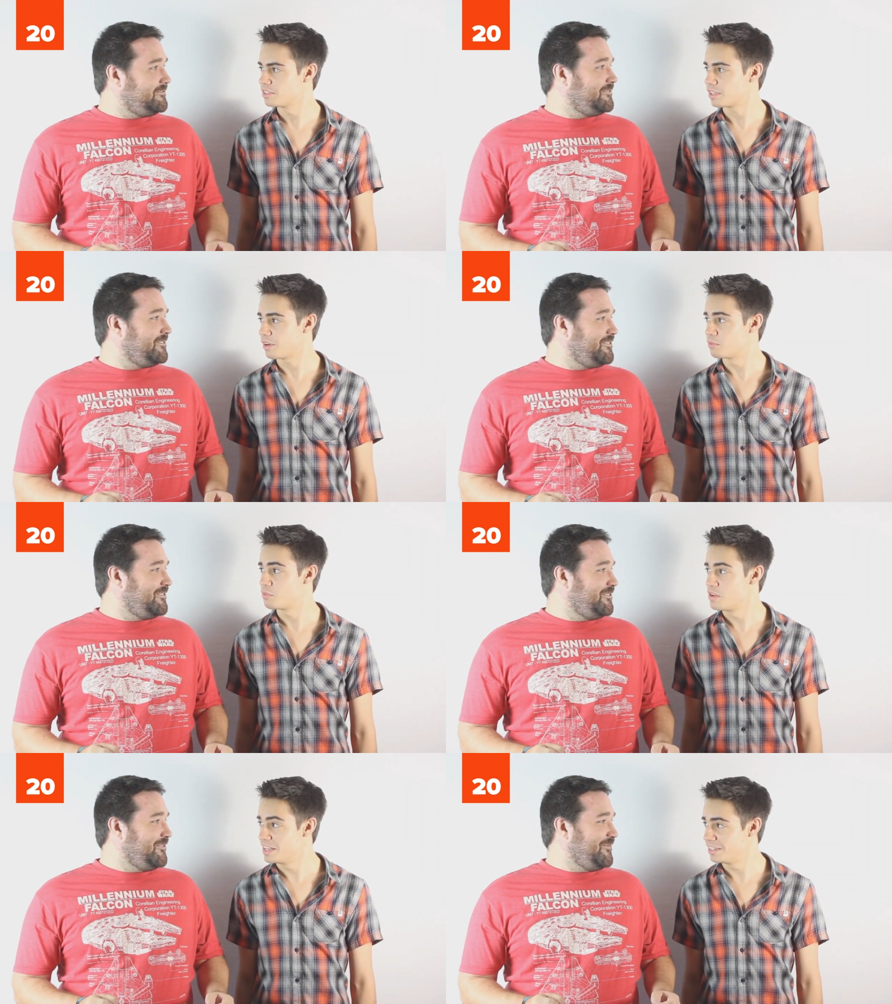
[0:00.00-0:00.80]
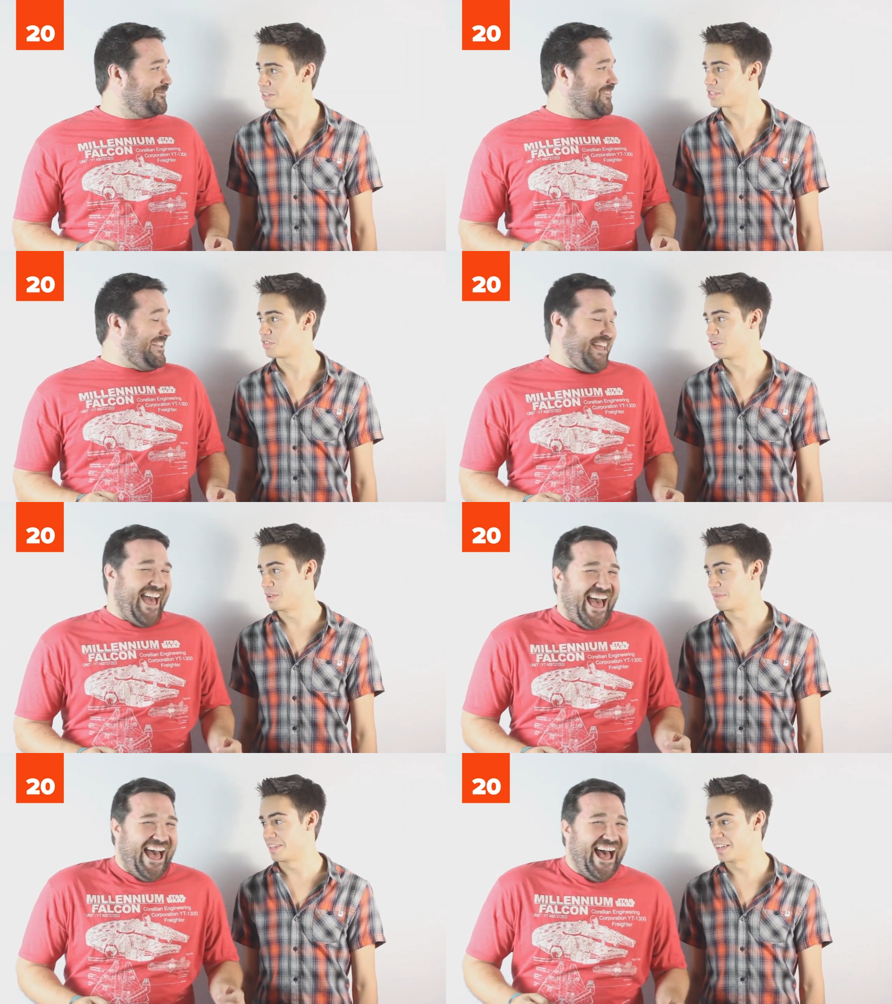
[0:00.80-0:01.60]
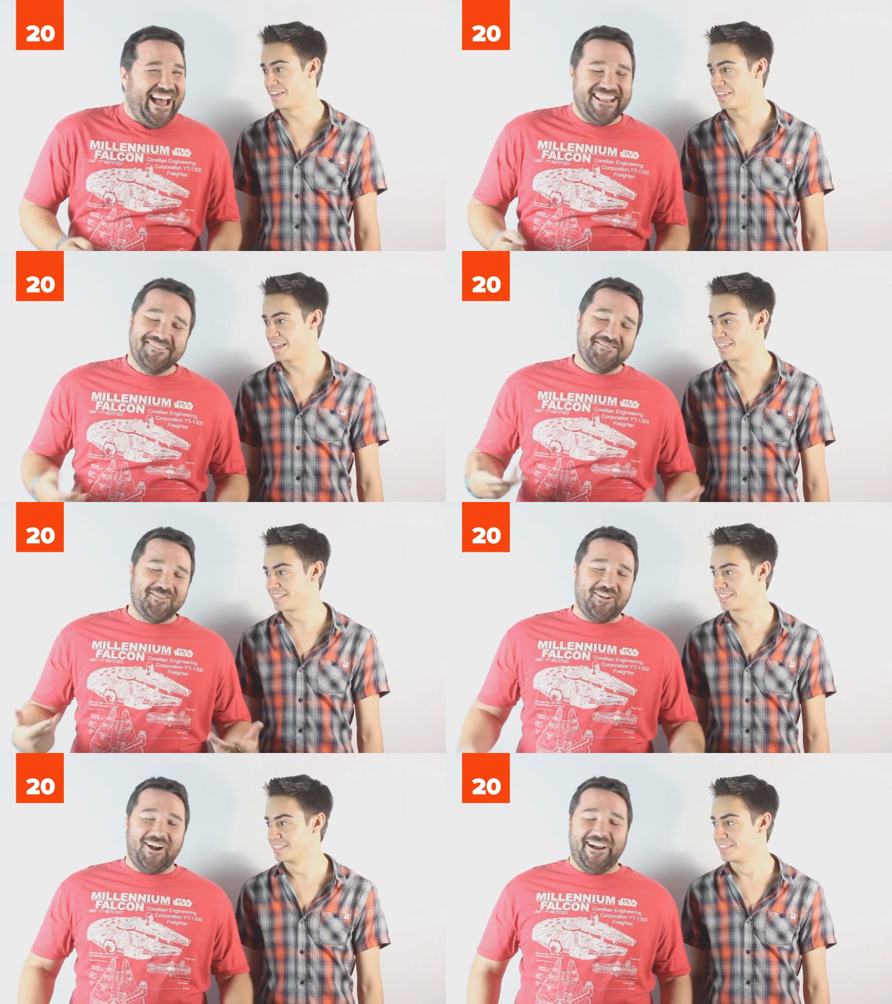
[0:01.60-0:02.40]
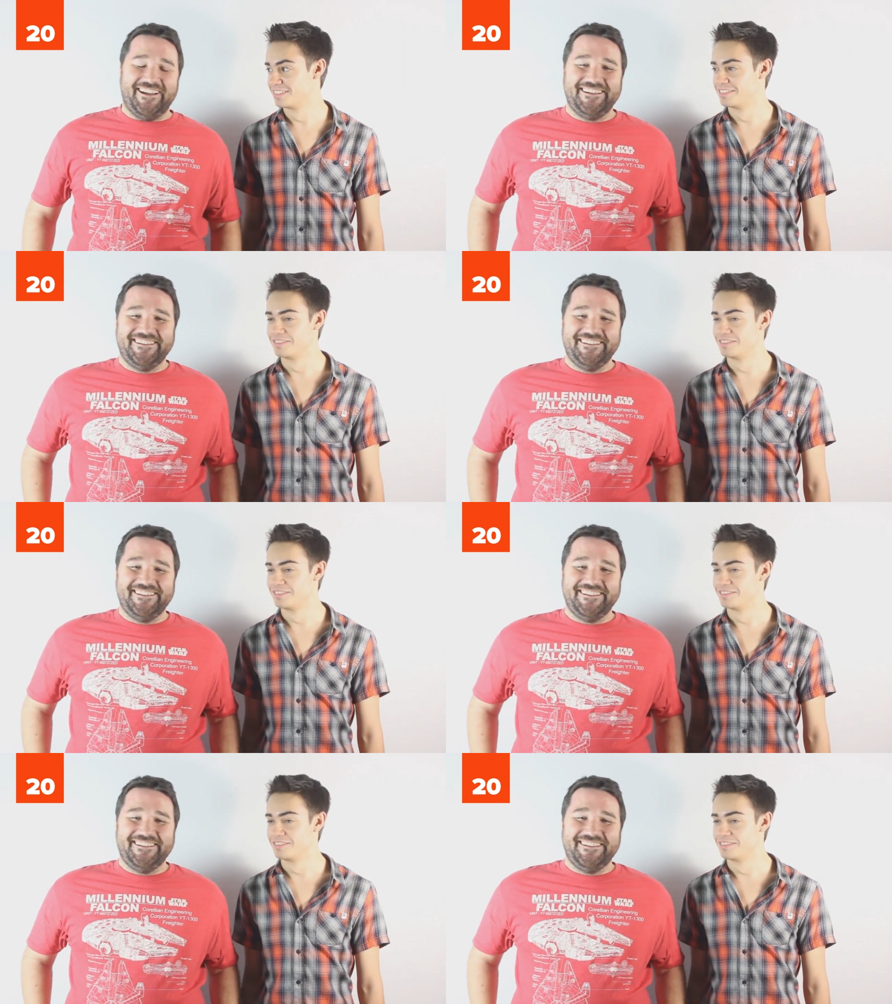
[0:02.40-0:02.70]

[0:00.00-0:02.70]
Speaker 1: Got really Australian at the end of that. Sorry.